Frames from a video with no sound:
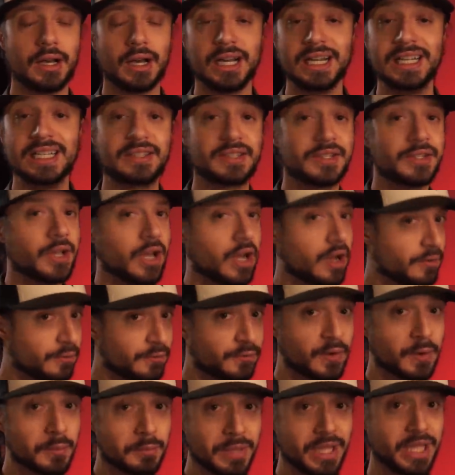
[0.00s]
It's not
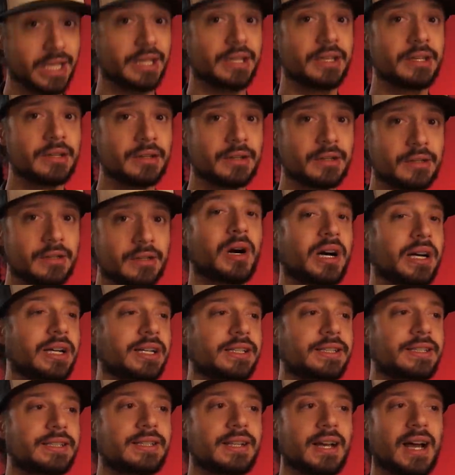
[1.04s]
for me,
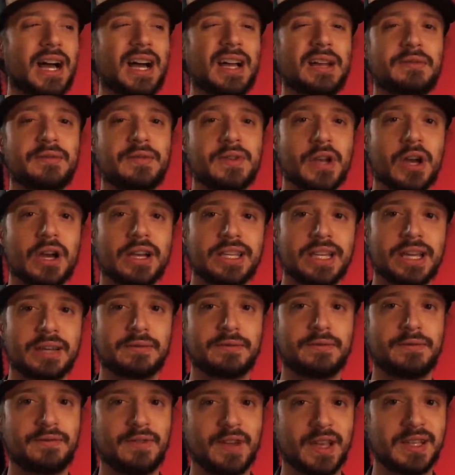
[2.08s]
but I've not yet
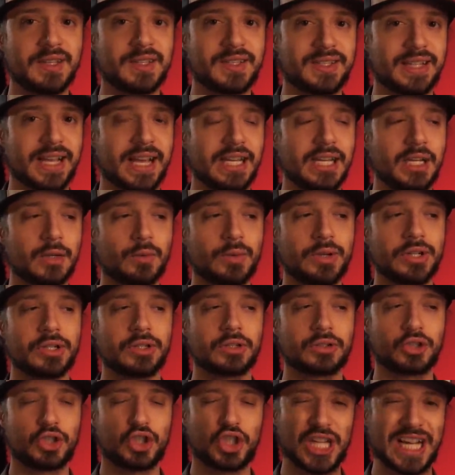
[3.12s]
faced any
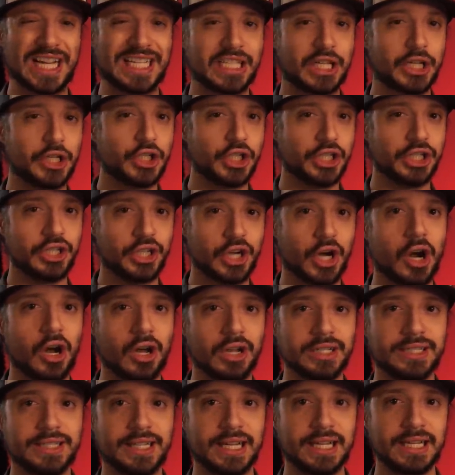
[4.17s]
real challenging
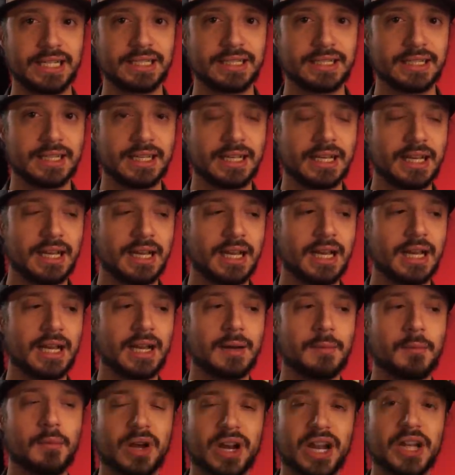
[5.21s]
content.
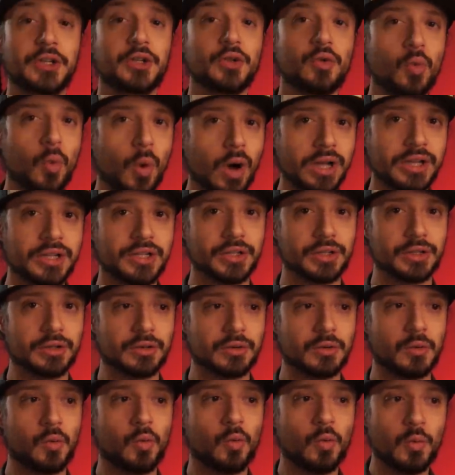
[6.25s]
But I do
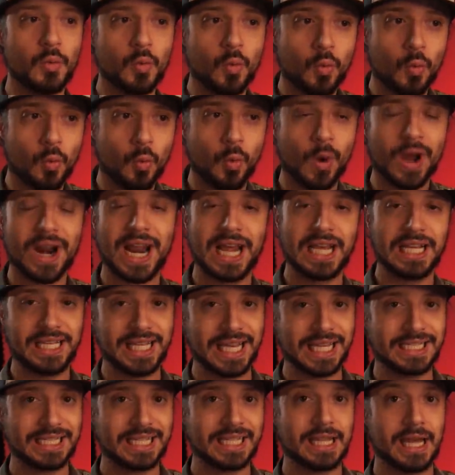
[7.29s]
wonder when I
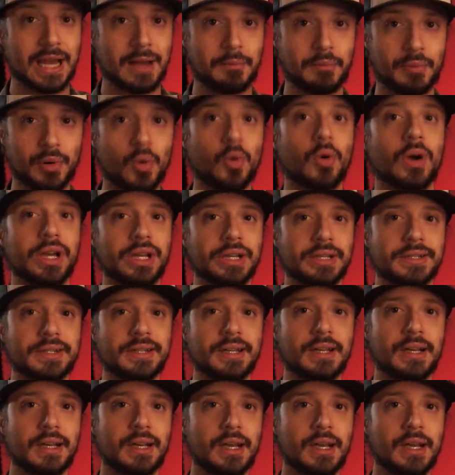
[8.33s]
get to that point,